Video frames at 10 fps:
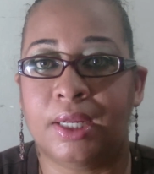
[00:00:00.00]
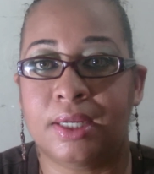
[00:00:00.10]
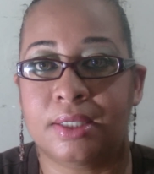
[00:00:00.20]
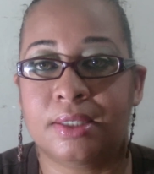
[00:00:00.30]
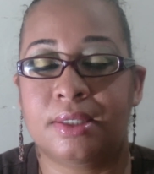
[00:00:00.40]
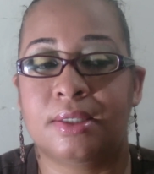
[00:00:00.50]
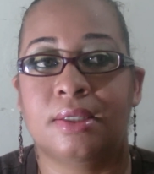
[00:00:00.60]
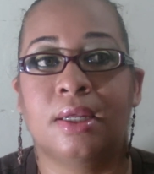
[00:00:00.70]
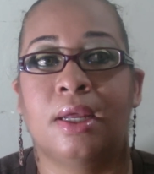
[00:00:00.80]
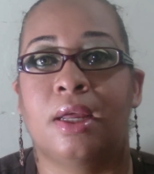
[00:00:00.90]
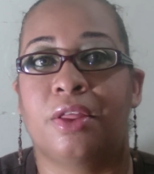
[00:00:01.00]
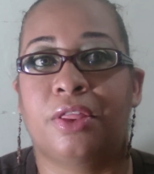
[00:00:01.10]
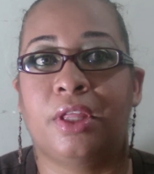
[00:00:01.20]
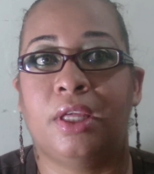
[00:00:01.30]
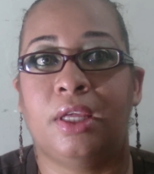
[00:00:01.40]
is
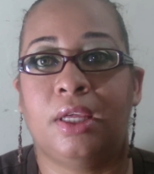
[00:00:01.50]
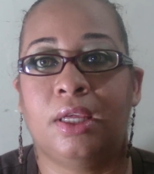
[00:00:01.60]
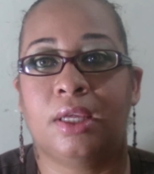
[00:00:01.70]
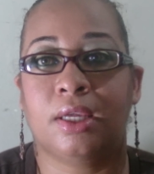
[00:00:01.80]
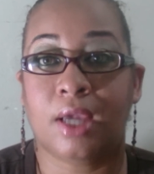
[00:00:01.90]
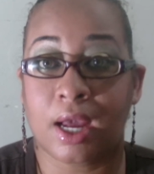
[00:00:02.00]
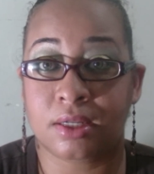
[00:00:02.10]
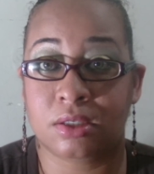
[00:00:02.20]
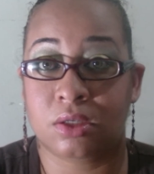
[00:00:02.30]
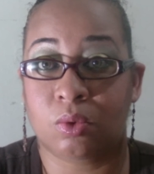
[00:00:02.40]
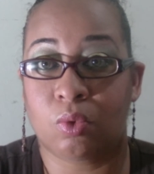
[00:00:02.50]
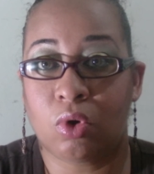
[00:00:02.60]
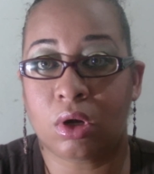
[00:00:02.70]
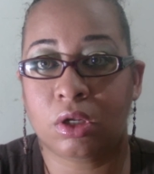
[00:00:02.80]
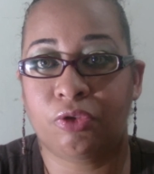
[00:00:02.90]
the cancer
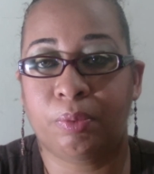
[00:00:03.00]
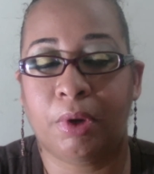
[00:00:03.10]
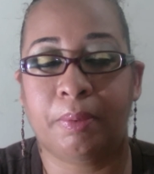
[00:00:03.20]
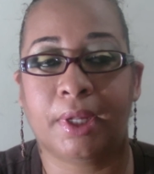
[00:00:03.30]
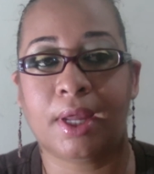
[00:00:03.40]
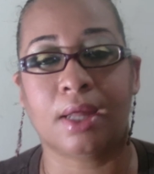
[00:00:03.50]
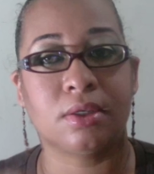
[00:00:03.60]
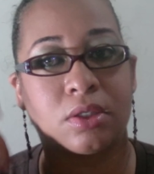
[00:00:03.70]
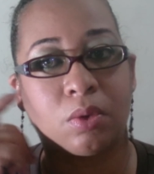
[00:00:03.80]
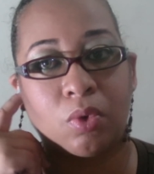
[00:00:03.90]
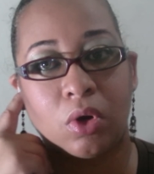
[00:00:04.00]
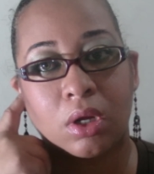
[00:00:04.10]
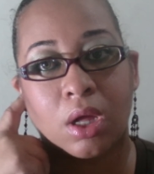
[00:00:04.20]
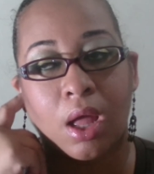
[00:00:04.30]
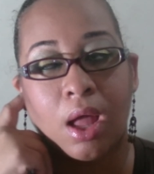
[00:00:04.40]
walk the Republic cancer
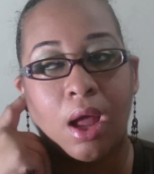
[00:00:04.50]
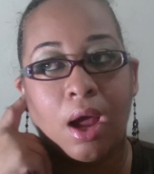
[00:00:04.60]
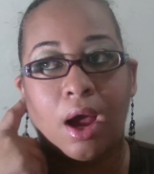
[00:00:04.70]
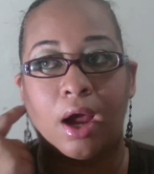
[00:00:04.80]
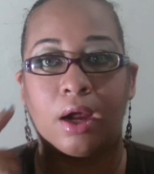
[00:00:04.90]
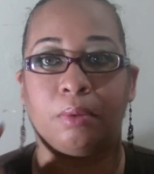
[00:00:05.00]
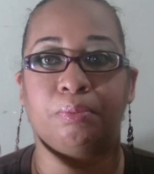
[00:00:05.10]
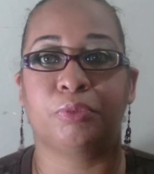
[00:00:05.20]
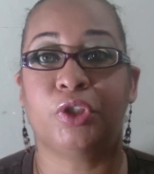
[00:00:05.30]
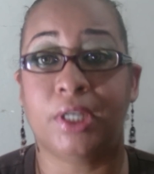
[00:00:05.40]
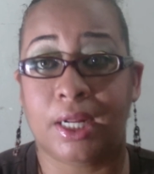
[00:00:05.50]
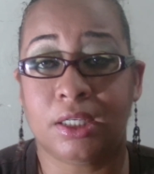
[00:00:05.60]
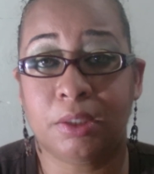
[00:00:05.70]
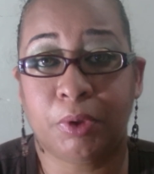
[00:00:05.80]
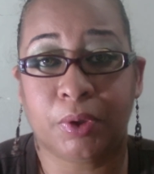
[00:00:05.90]
walk um, Trinidad
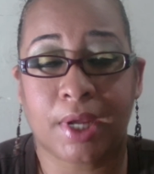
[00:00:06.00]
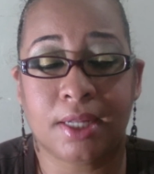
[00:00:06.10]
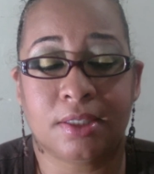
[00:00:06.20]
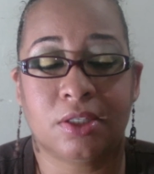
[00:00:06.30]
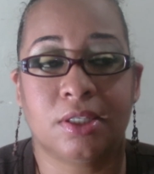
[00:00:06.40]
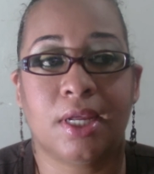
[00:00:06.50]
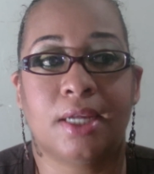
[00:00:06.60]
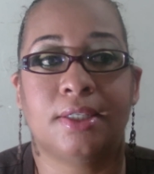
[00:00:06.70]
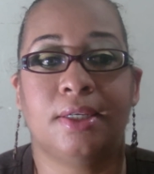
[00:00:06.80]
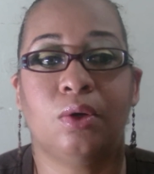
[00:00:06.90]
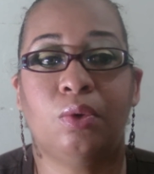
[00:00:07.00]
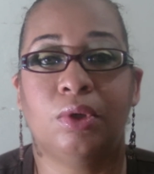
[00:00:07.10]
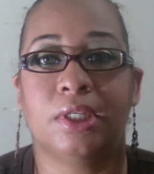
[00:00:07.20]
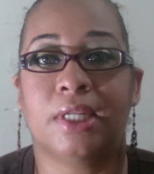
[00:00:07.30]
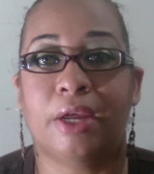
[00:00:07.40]
and Tobago Cancer Society
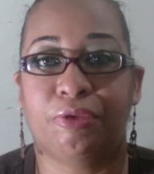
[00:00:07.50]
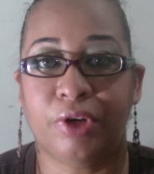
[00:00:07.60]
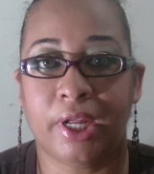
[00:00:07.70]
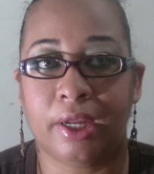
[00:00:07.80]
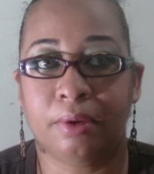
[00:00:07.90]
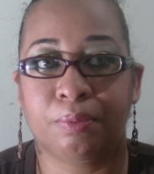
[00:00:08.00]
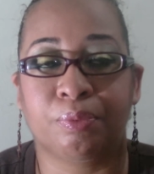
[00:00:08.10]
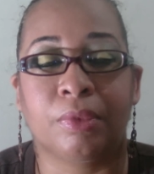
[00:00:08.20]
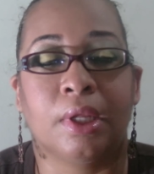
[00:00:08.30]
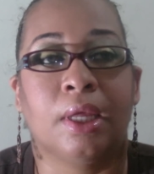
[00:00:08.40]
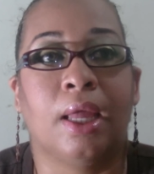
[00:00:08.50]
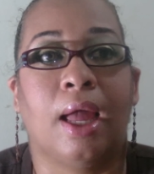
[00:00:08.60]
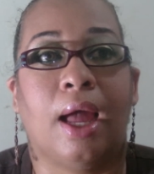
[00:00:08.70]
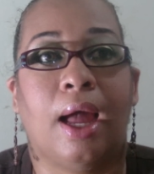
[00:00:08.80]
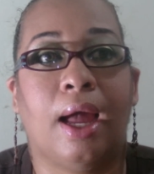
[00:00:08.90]
hold it every year
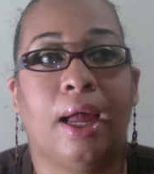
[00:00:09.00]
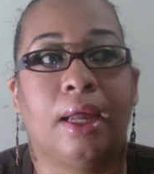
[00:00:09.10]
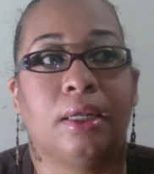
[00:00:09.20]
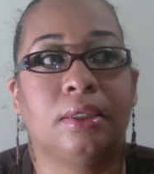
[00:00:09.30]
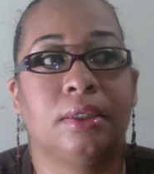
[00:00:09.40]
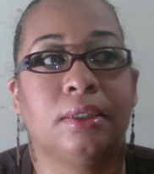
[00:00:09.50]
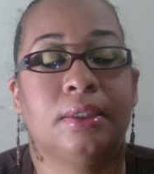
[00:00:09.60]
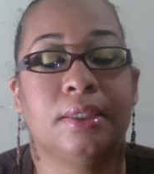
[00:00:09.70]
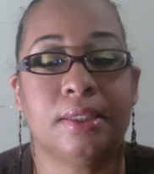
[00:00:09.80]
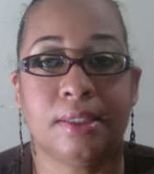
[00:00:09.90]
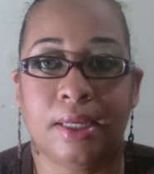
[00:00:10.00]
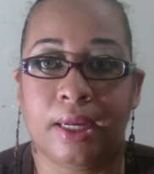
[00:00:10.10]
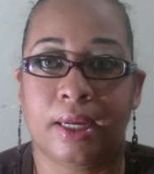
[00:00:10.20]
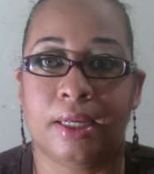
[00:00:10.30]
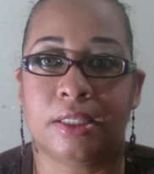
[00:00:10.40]
and this
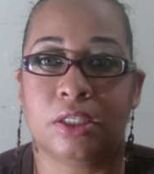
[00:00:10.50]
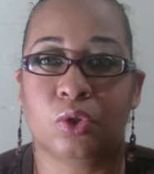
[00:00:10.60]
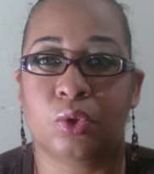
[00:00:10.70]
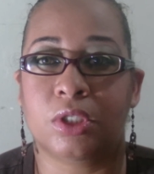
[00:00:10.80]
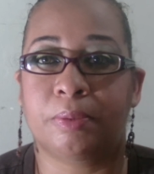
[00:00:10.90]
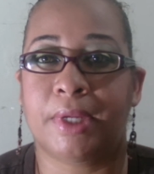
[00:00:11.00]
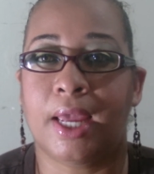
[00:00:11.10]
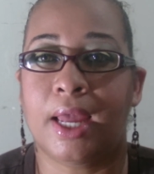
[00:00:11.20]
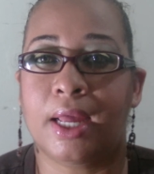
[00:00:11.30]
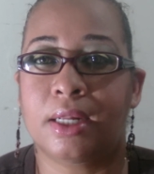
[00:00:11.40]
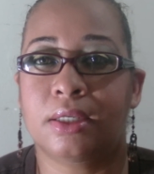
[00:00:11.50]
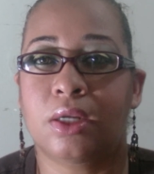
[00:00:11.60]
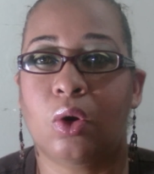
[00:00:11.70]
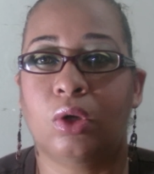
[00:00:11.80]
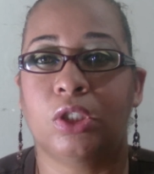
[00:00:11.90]
year it is going to be
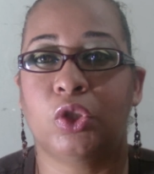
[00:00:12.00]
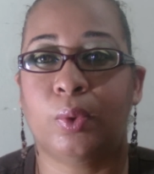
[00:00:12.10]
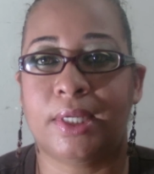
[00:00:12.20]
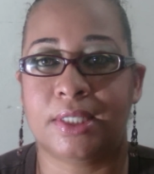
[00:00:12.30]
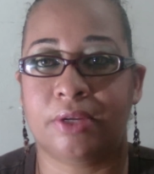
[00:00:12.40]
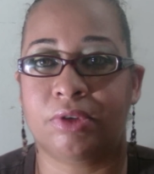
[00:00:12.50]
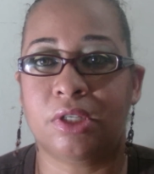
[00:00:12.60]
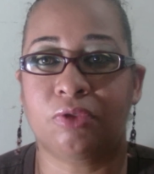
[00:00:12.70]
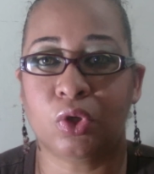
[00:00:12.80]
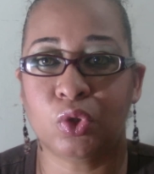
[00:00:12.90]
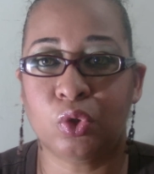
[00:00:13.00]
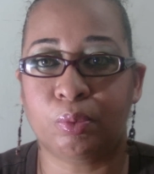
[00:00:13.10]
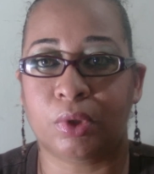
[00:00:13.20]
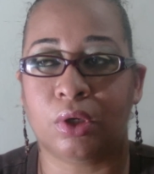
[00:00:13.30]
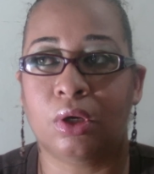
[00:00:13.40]
held on the 27th of
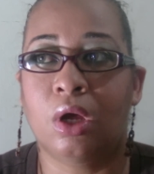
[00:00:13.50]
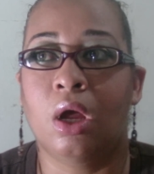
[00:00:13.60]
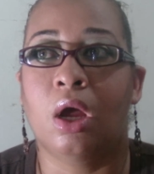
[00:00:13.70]
October